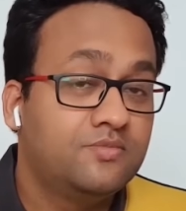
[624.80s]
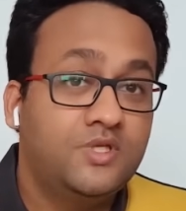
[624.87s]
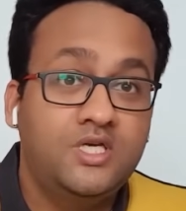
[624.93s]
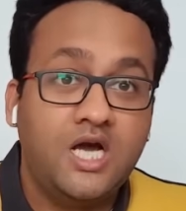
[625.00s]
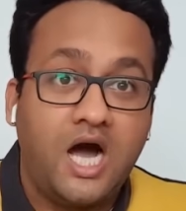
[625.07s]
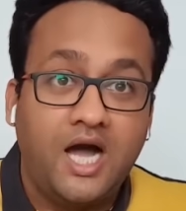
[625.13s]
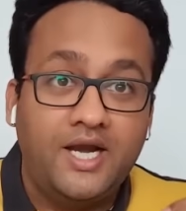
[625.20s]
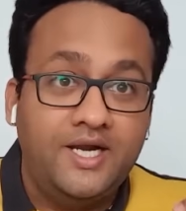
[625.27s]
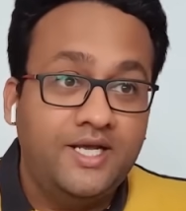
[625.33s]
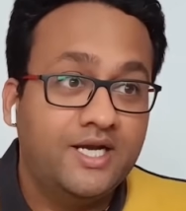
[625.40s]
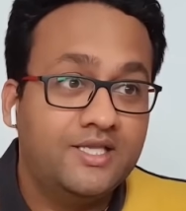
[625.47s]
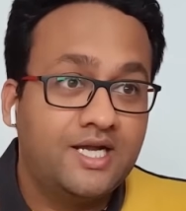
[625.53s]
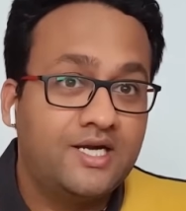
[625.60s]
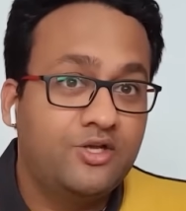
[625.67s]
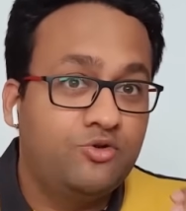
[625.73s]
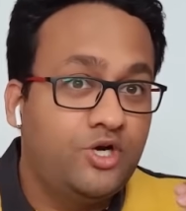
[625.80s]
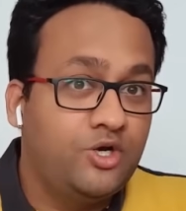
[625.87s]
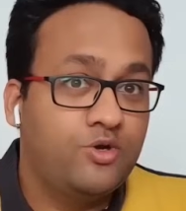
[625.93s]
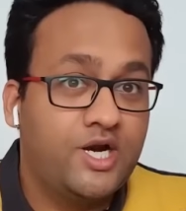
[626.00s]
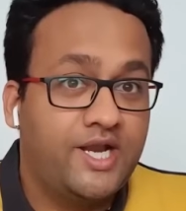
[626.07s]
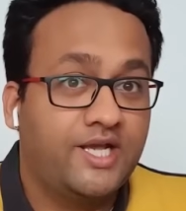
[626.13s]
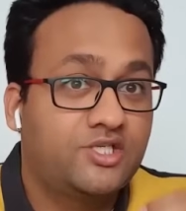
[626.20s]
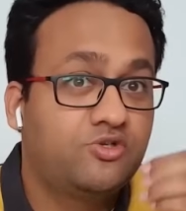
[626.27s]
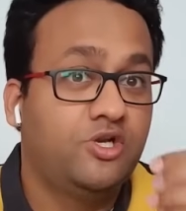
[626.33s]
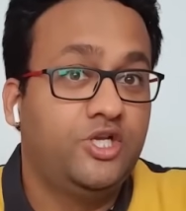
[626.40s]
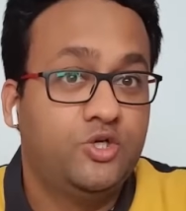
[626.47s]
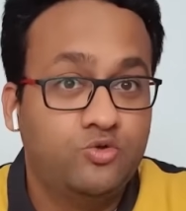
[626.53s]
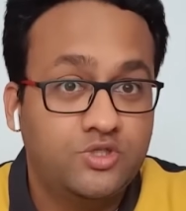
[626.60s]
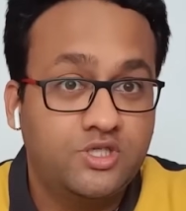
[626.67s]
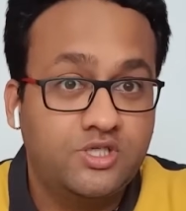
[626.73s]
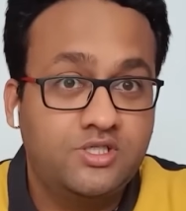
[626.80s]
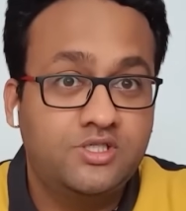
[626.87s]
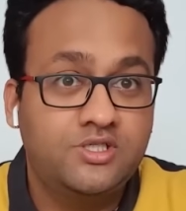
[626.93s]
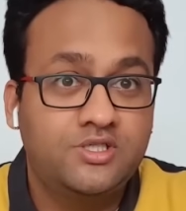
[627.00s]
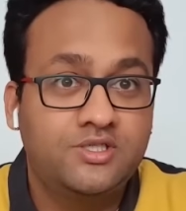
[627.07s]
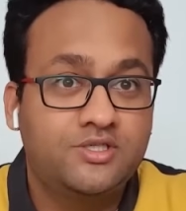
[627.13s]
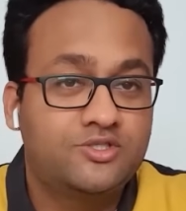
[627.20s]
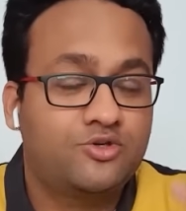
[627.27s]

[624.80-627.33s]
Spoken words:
the idea that you need to get actual users